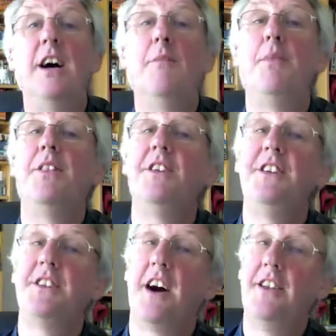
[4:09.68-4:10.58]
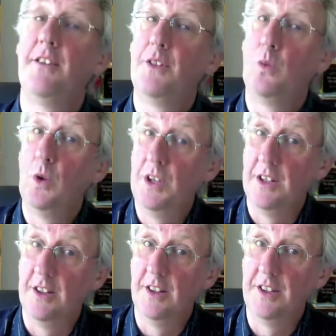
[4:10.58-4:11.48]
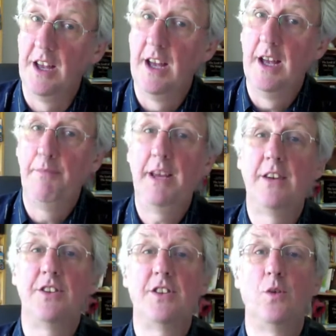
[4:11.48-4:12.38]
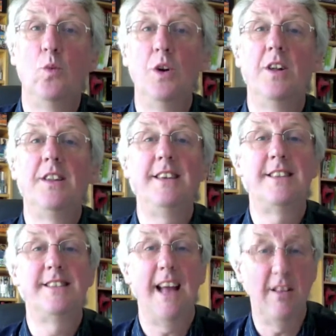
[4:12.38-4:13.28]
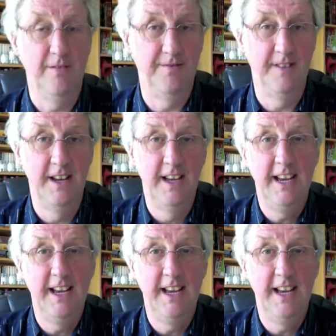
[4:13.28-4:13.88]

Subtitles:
but the designer of the world, because the world itself